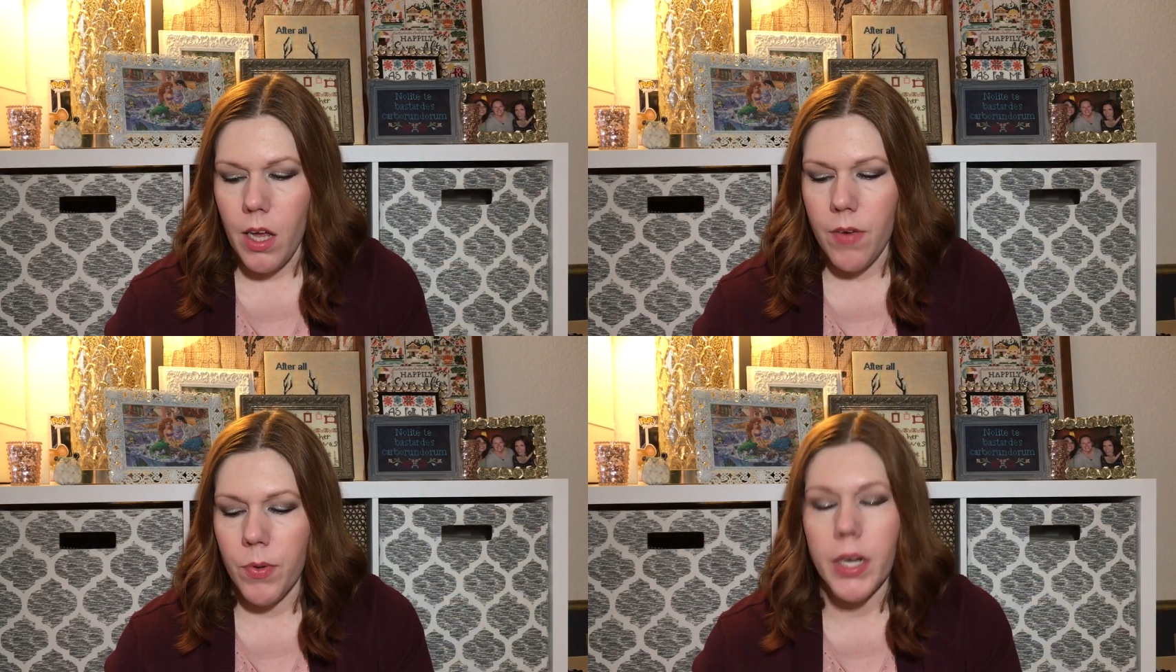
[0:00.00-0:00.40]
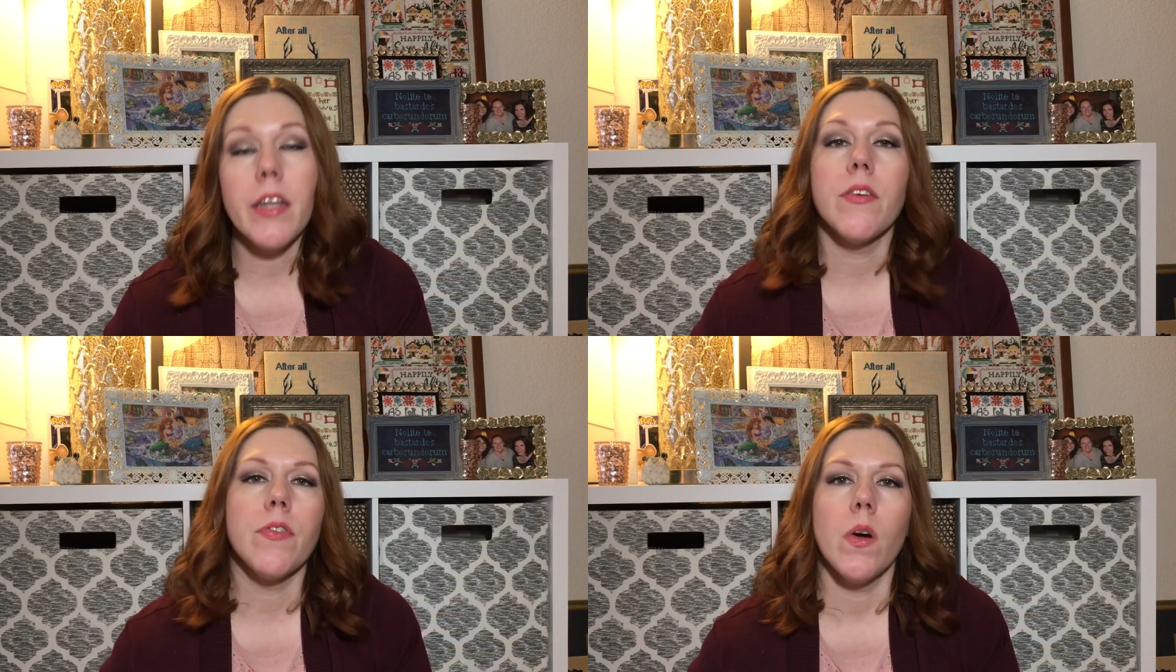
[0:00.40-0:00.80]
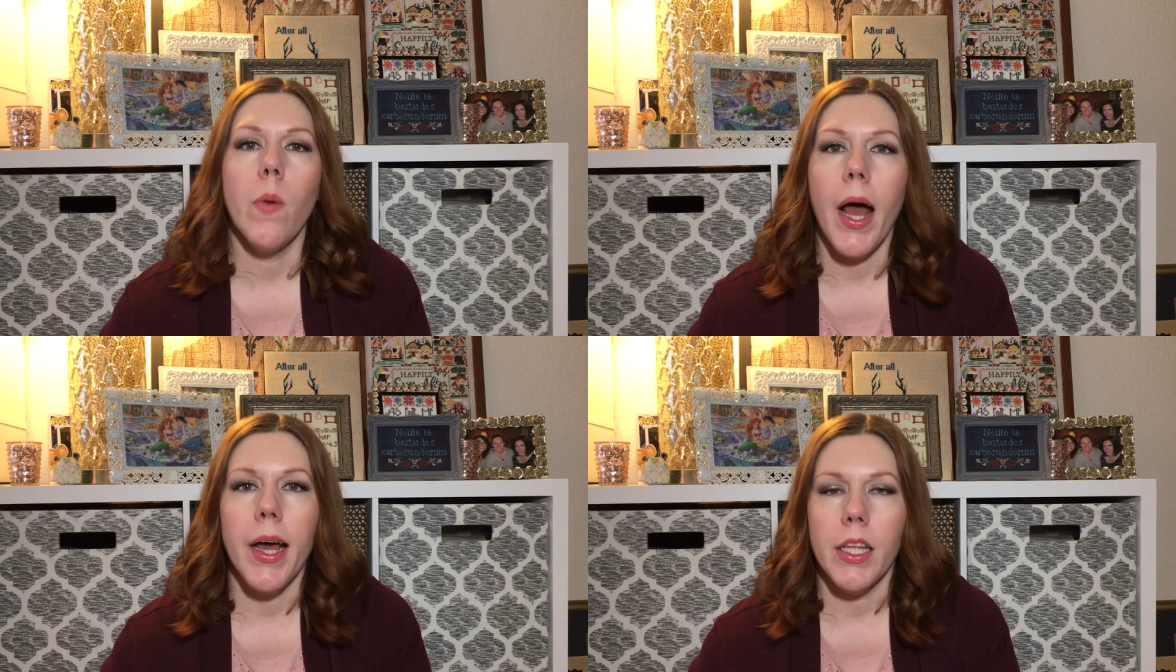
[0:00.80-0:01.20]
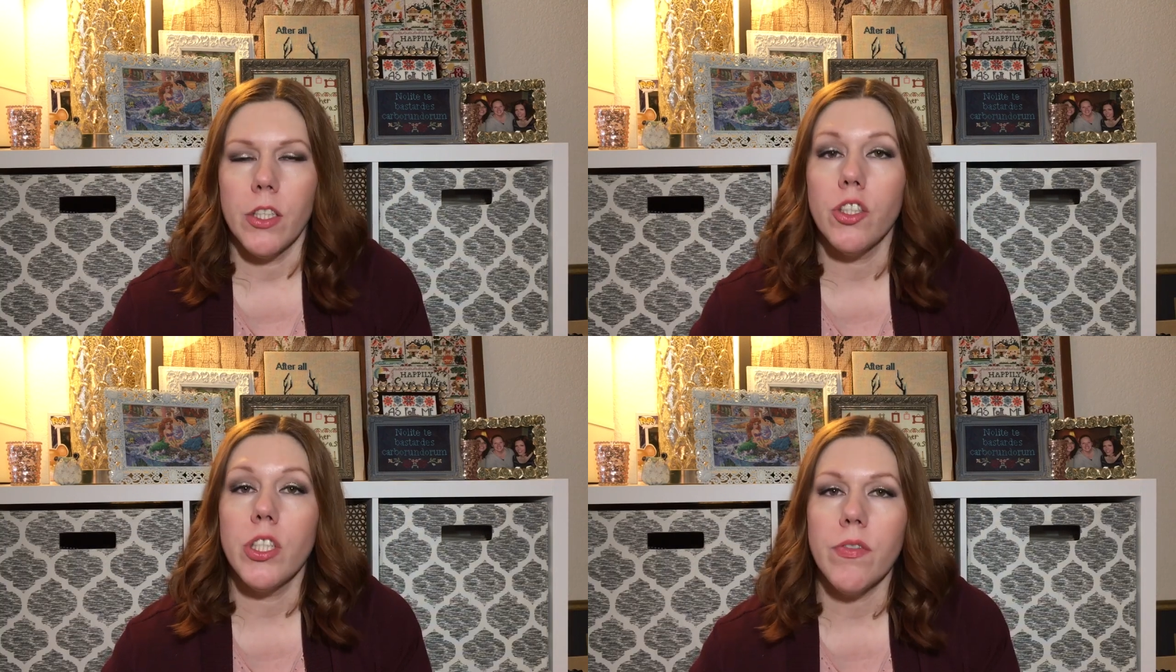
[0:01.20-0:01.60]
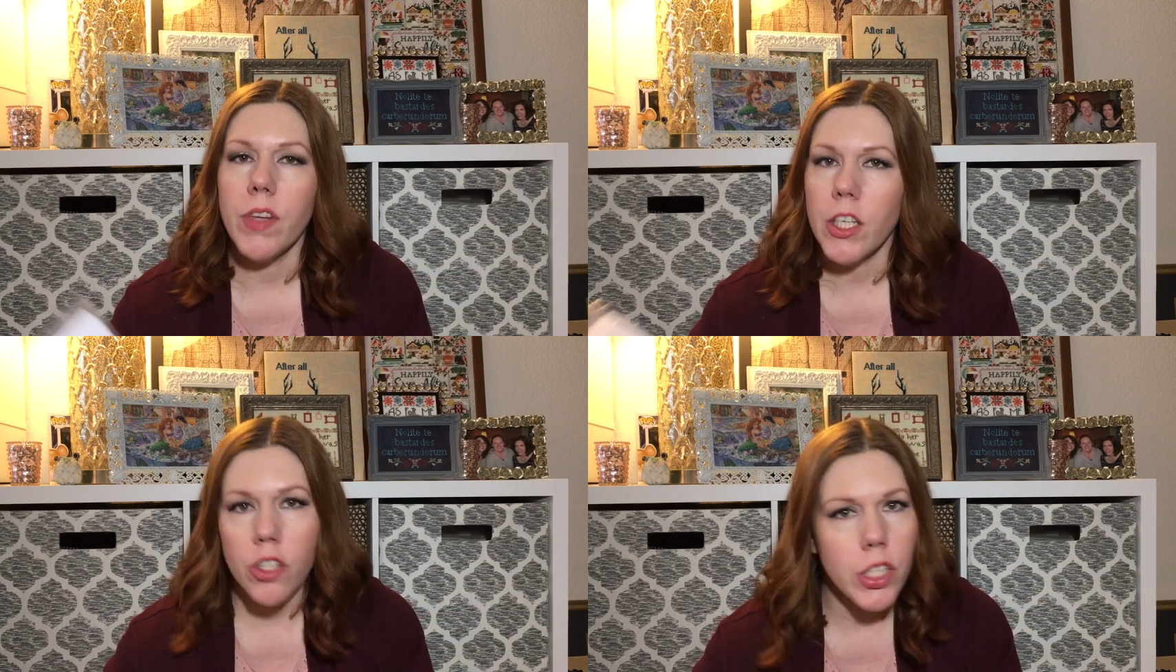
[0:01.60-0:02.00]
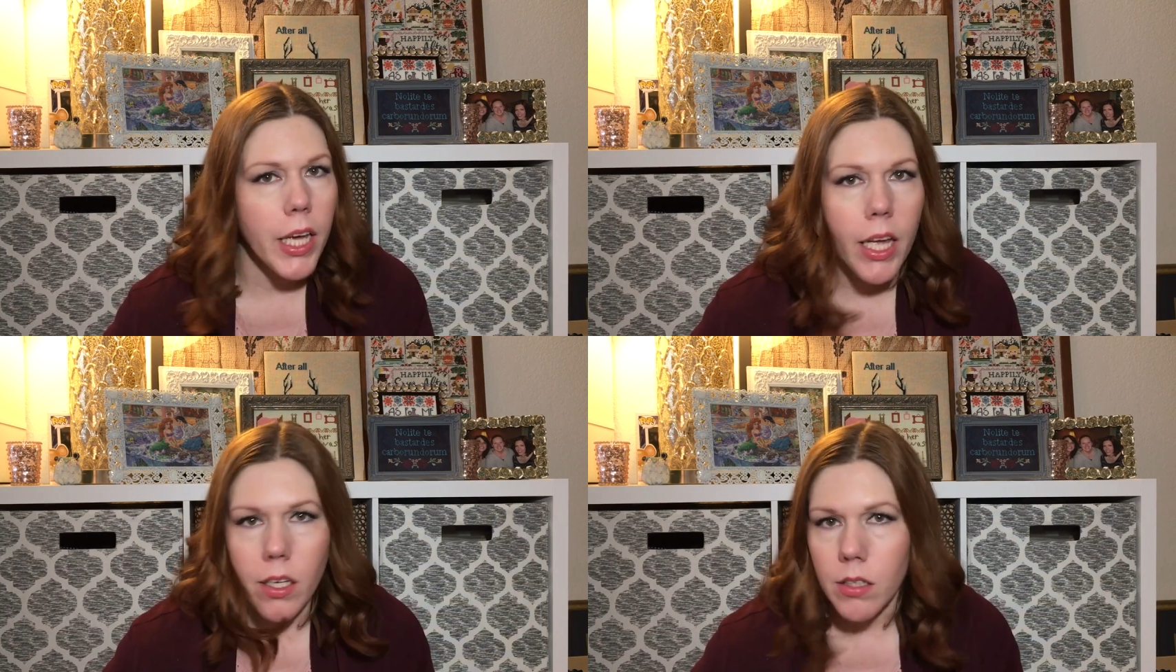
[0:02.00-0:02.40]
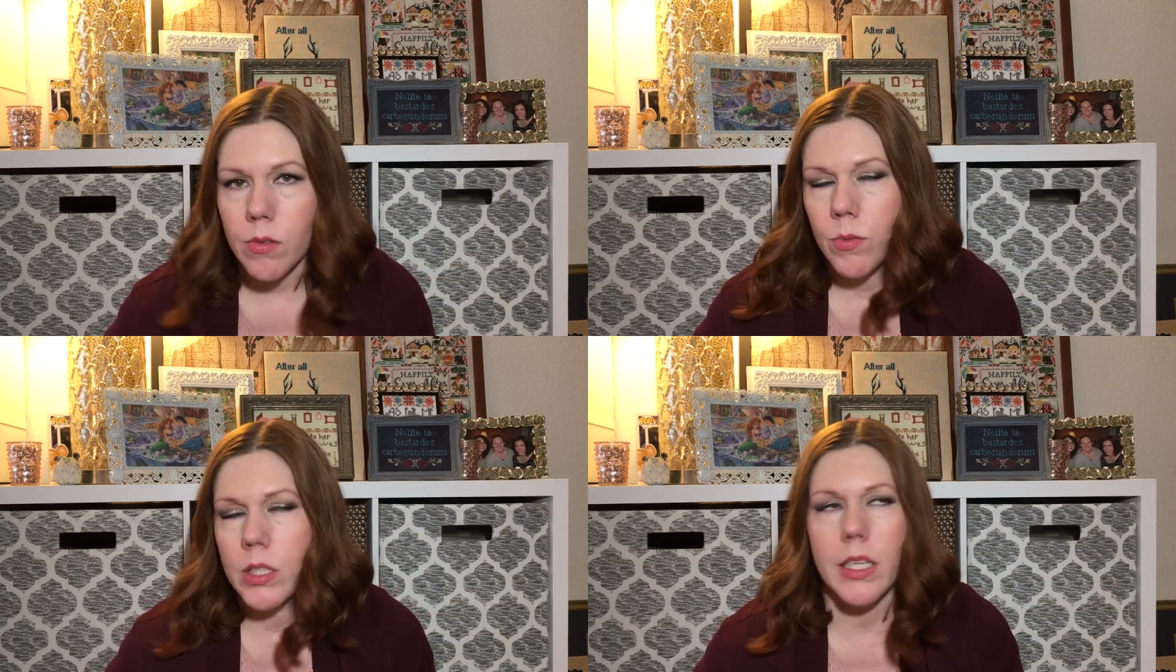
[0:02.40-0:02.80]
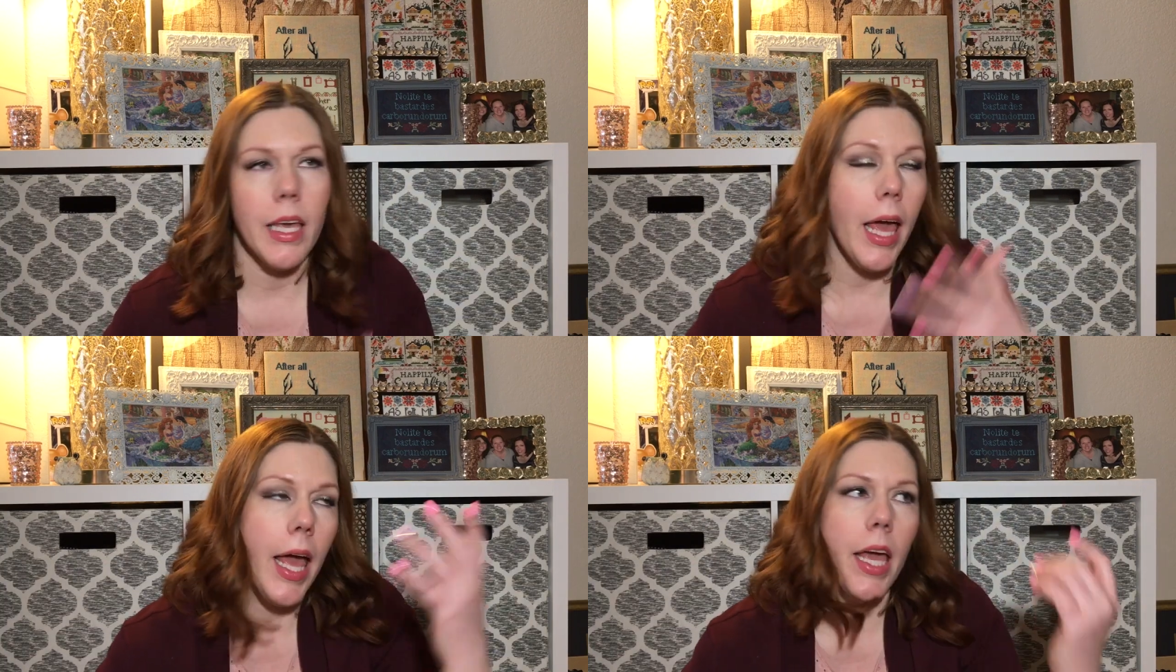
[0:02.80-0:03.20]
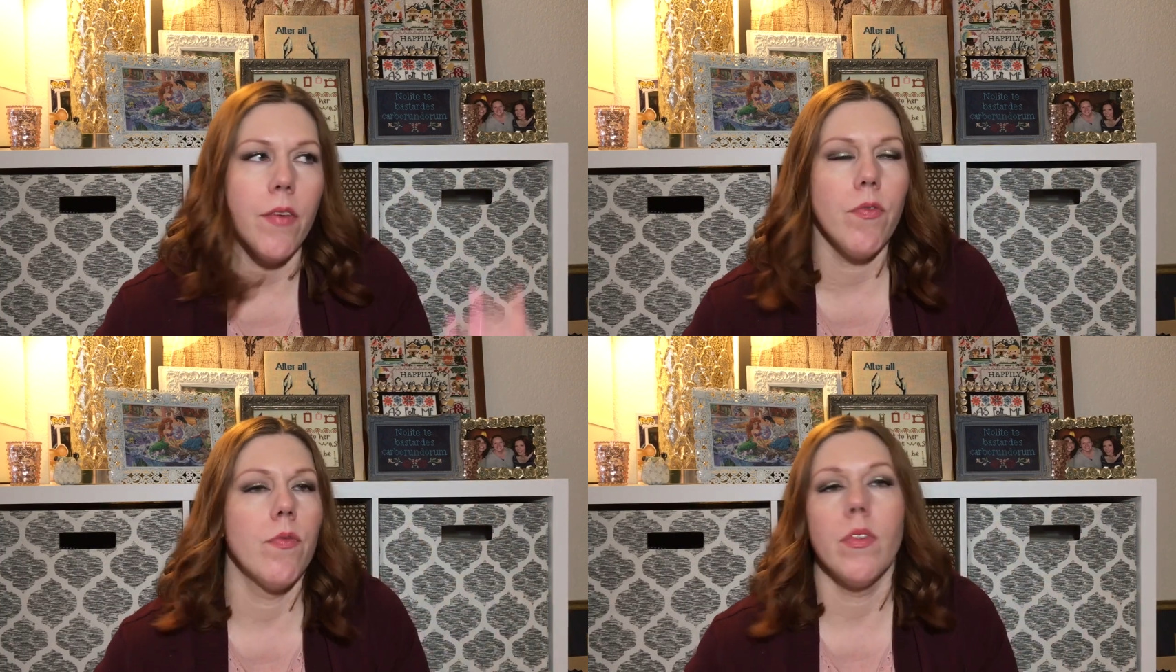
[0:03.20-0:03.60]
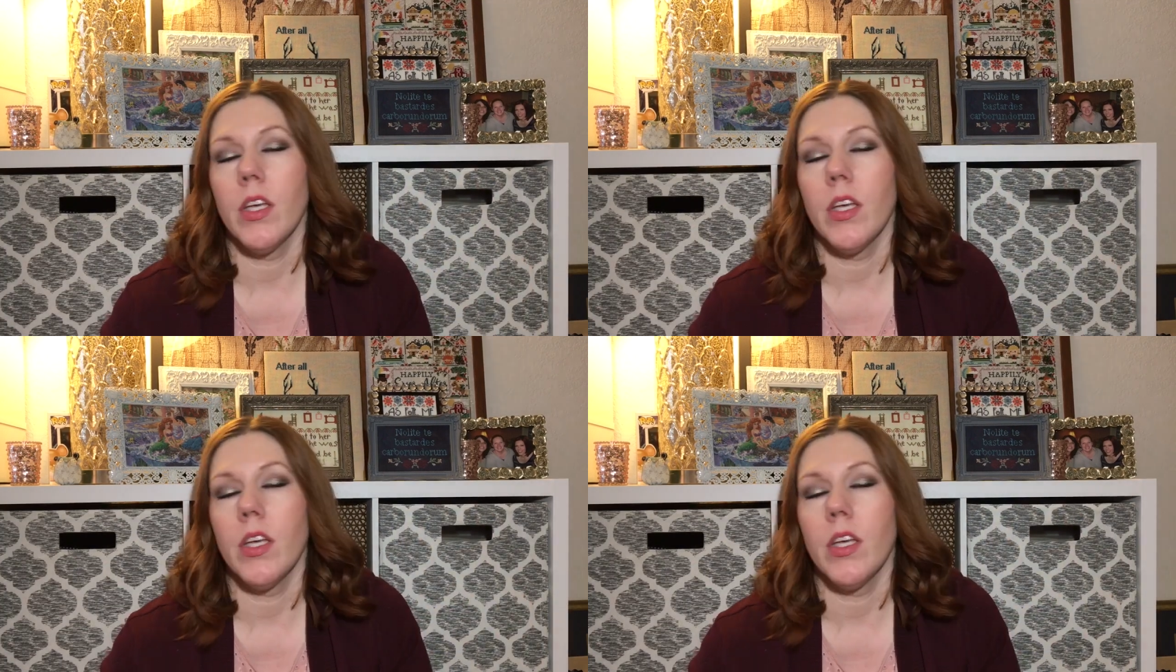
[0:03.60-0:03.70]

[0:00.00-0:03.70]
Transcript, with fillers: I've wanted it for a while and she finished it and was like, hey, if,